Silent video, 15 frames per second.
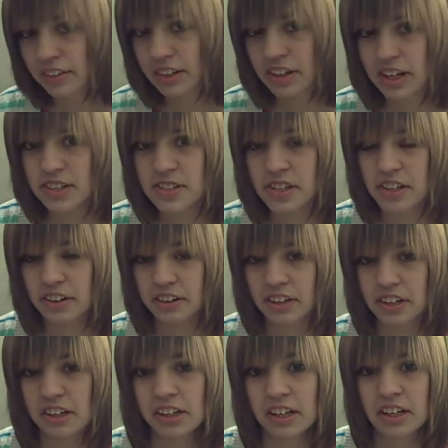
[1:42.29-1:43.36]
The next thing you're
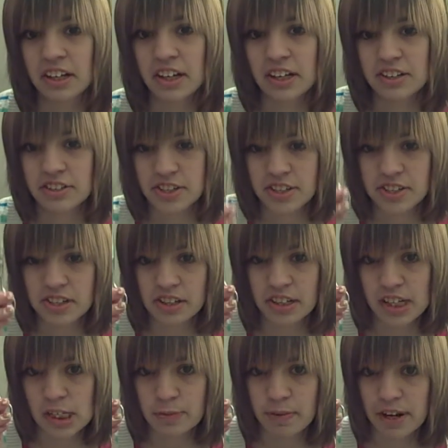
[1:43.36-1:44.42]
going to need is just a
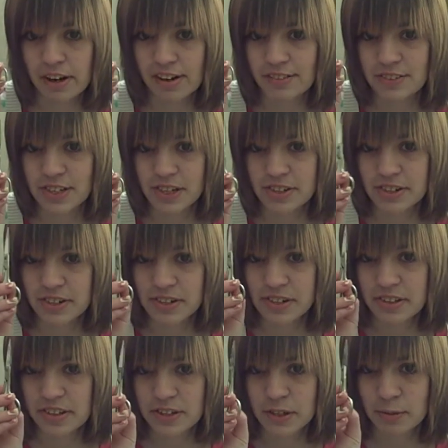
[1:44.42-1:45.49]
nice pair of scissors,
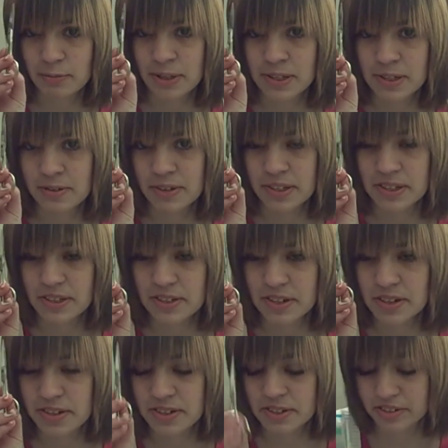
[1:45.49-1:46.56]
and these are my sewing
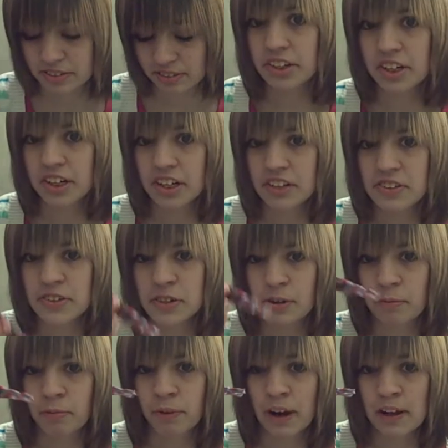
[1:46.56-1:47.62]
scissors. You're going to need
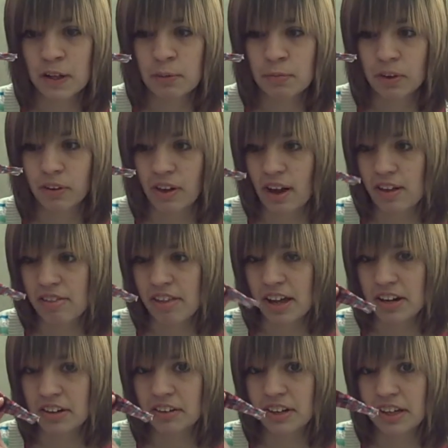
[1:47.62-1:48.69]
some random cloth,
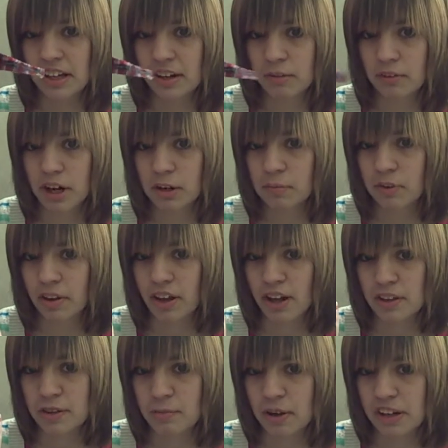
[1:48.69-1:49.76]
and you can get random
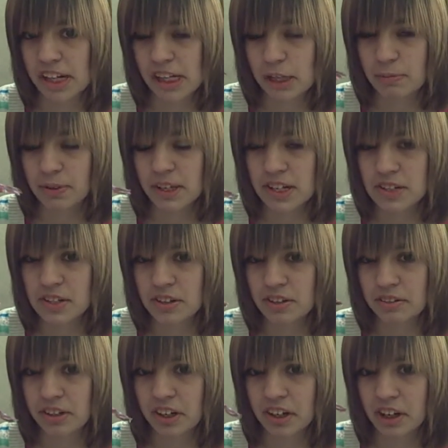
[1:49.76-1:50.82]
cloth about any place. You
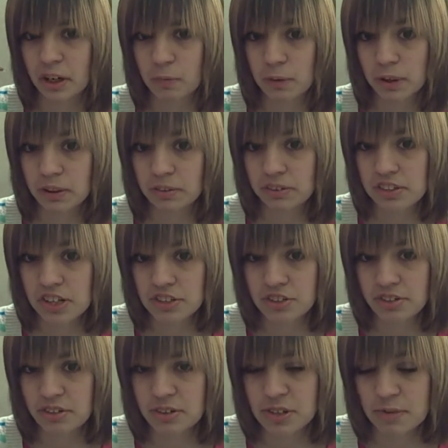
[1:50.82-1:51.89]
know, you could cut up like an old
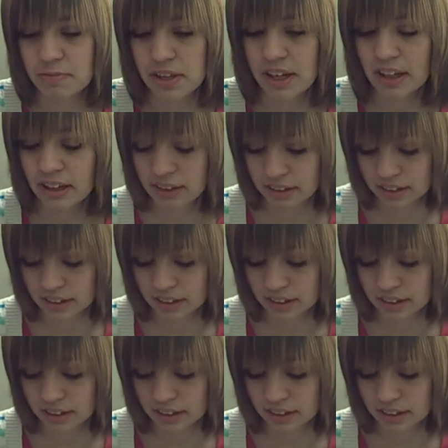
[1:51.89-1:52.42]
t-shirt or something.